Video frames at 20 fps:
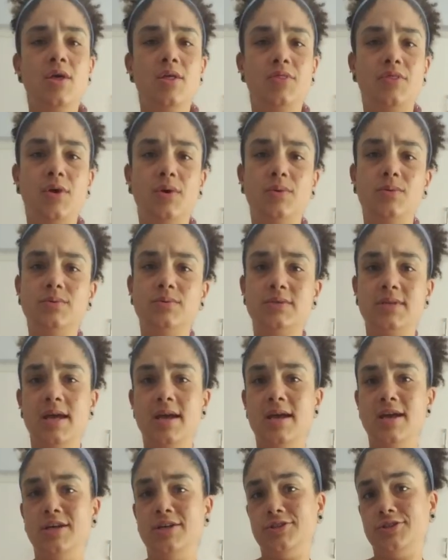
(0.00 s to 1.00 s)
those
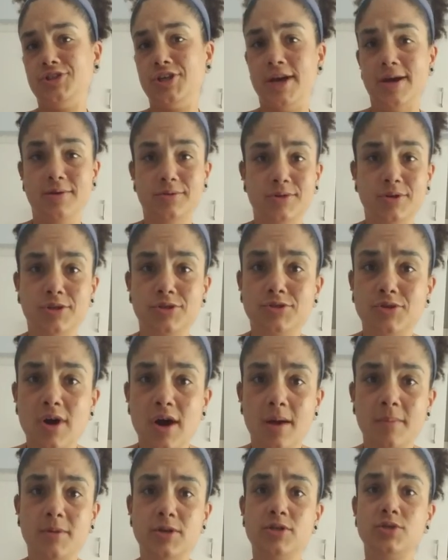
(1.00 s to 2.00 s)
childhood
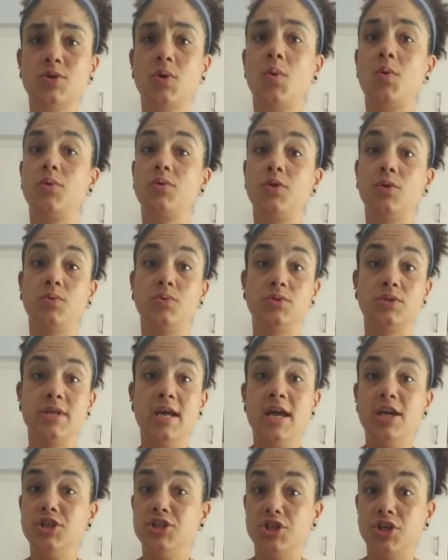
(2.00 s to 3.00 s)
traumas or those
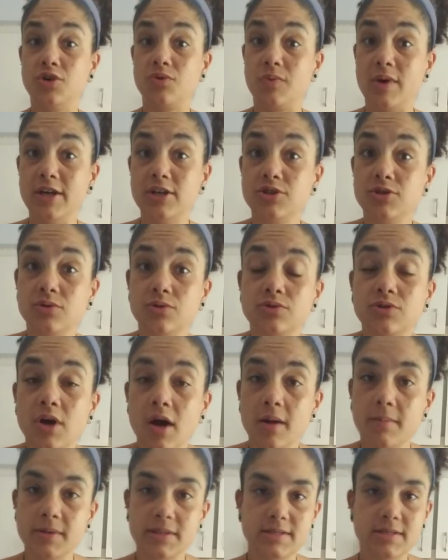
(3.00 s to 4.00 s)
generational
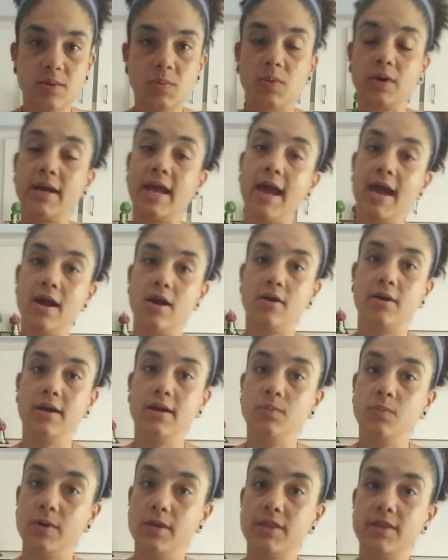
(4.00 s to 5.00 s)
traumas that we're
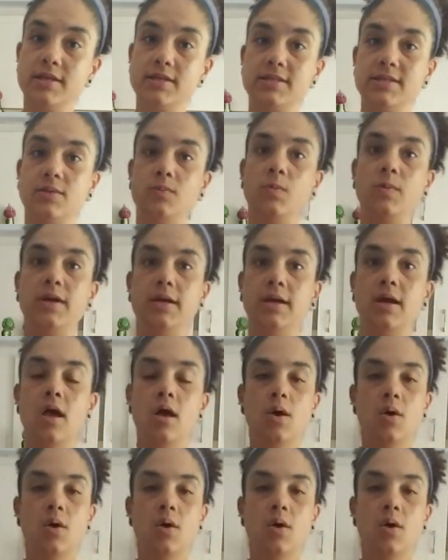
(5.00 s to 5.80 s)
carrying with us, and